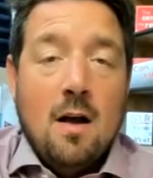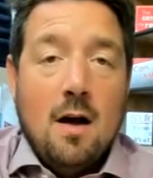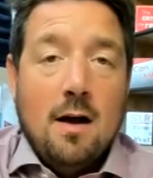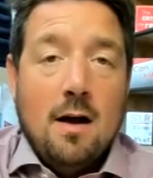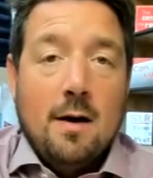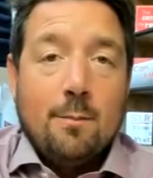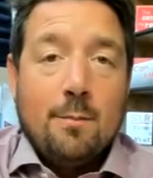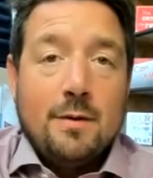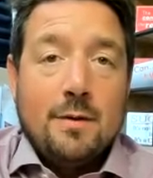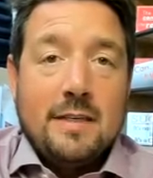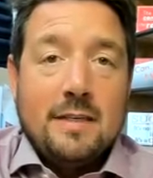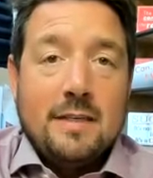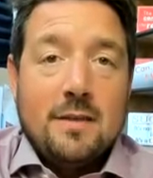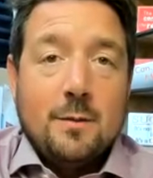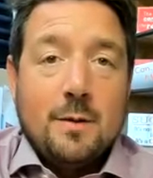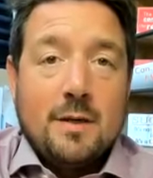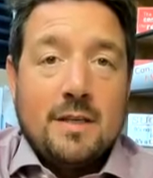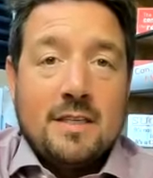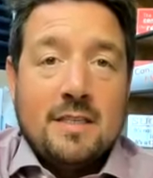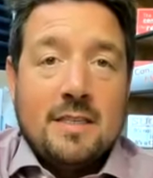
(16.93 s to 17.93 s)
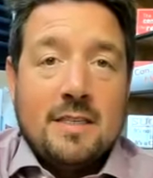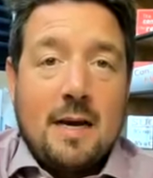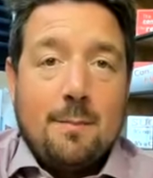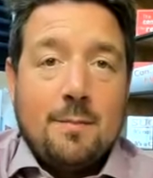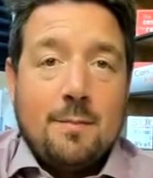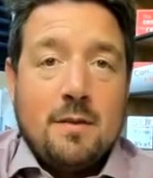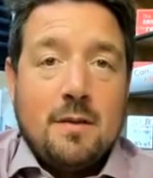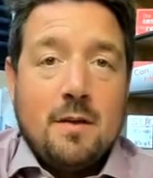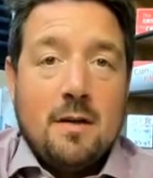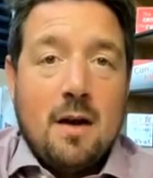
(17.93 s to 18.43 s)
I'm pleased to
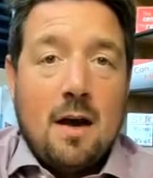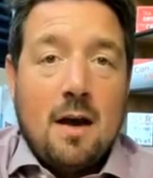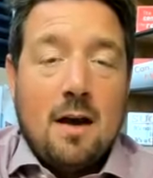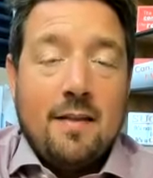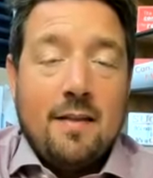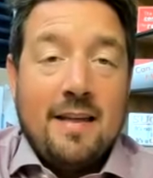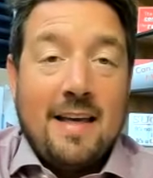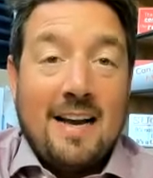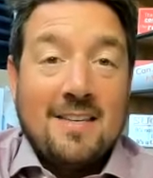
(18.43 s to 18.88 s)
accept the